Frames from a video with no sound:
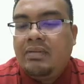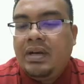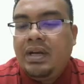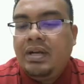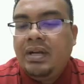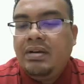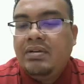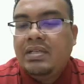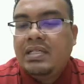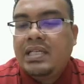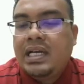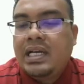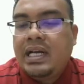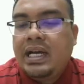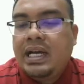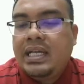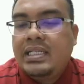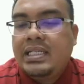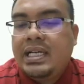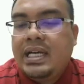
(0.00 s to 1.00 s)
Very good.
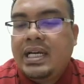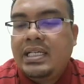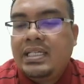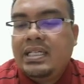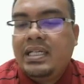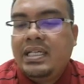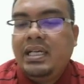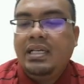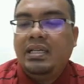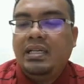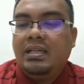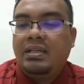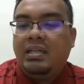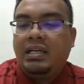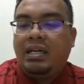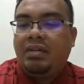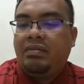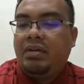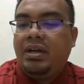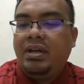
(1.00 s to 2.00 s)
Sarah has the answer.
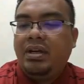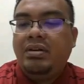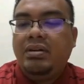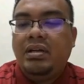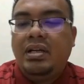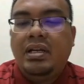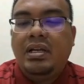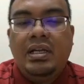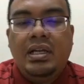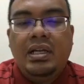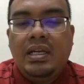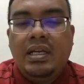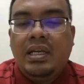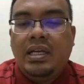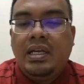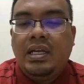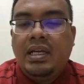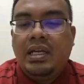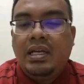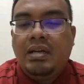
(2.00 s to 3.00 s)
Okay, very good.
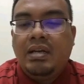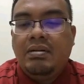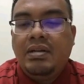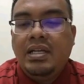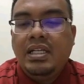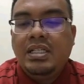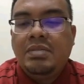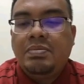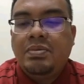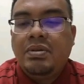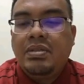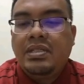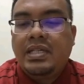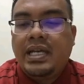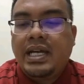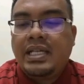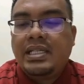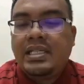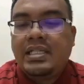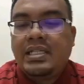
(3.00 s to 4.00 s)
Now this
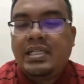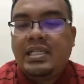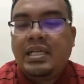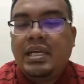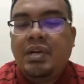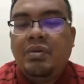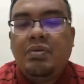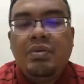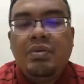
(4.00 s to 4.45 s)
process